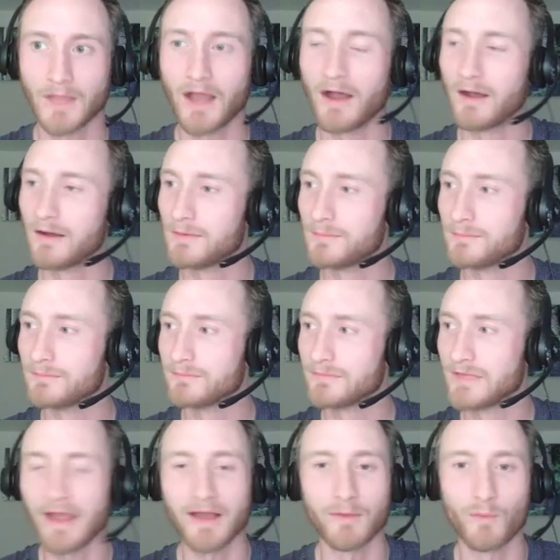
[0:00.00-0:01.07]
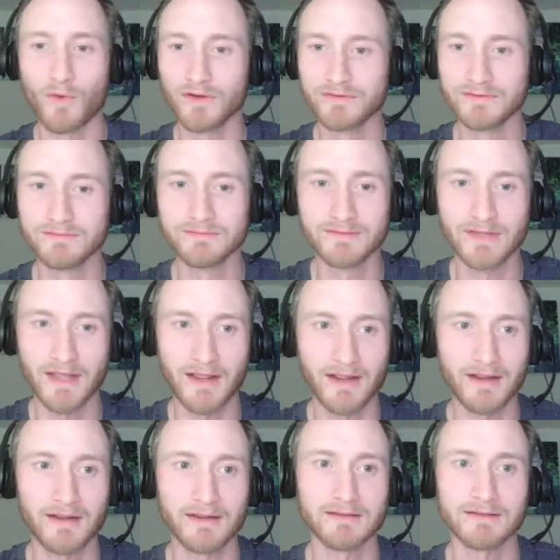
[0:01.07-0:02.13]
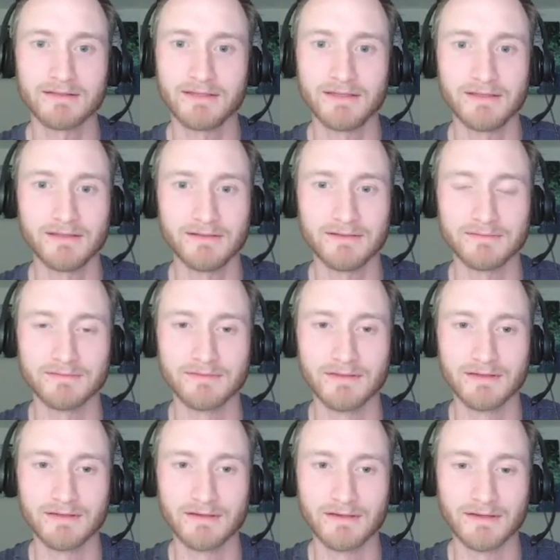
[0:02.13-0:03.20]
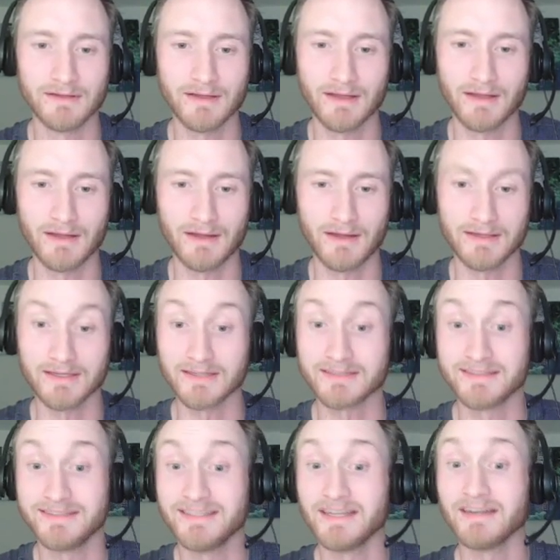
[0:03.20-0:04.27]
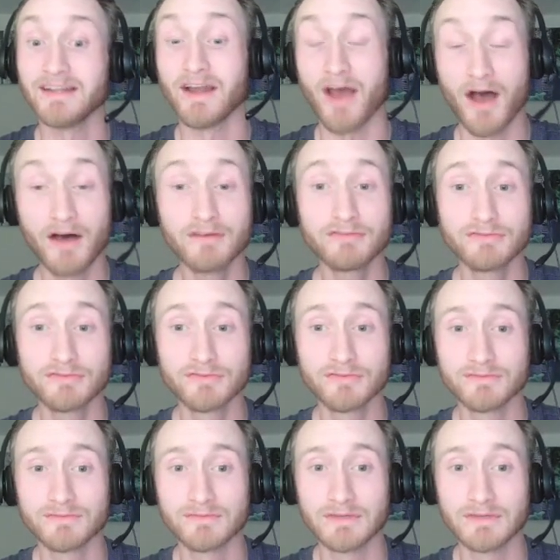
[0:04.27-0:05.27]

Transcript: Um, yeah, one day he, I guess, did enough.